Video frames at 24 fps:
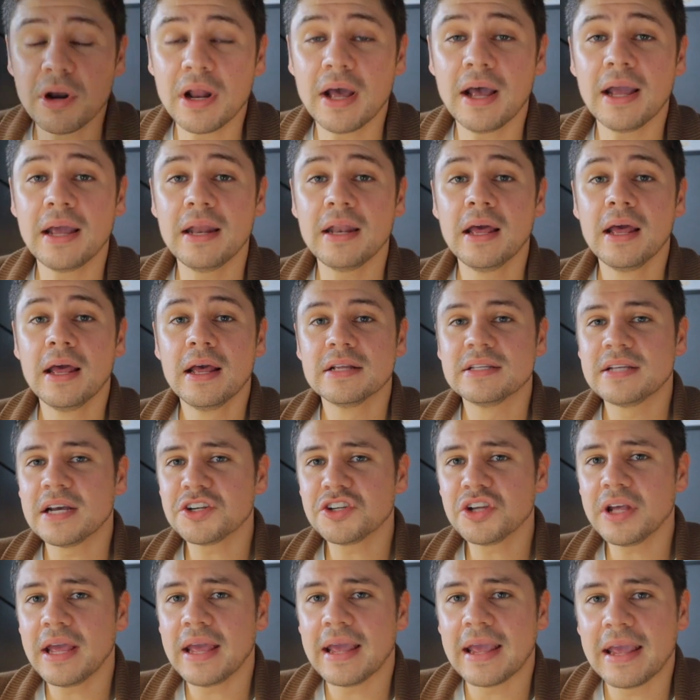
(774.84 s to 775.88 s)
9, it's
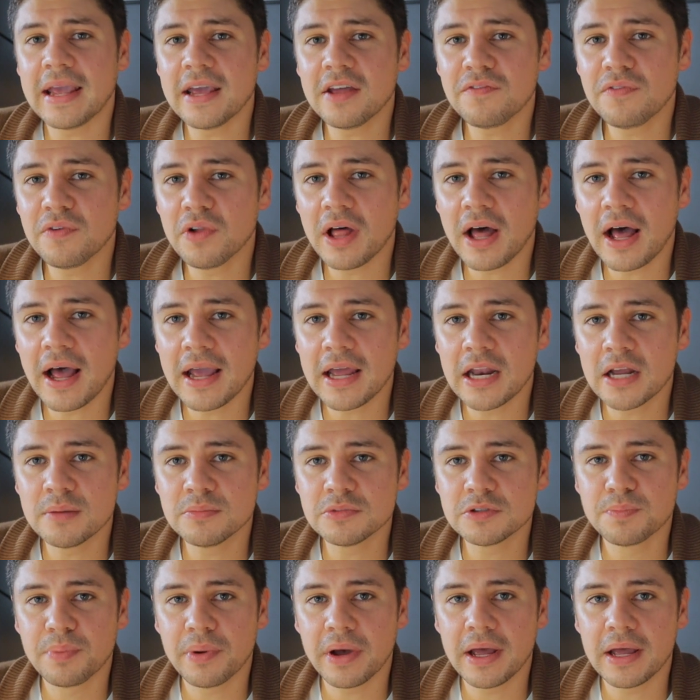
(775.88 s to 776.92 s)
actually a handful of
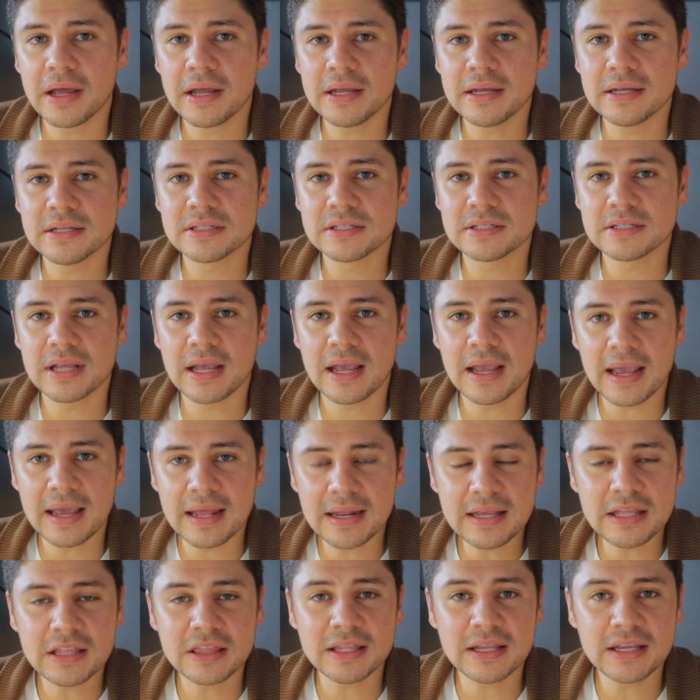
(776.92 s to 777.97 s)
items, but it's
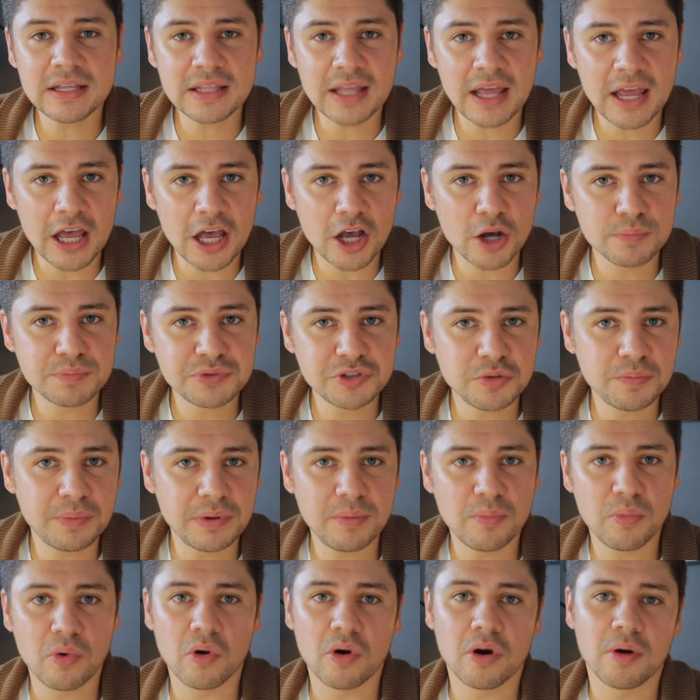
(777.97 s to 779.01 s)
anything that helps you be
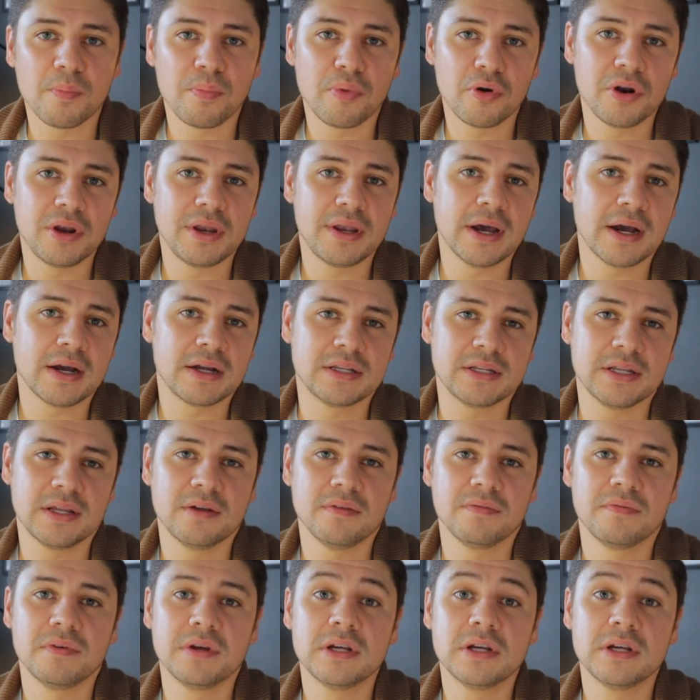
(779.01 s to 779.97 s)
more productive,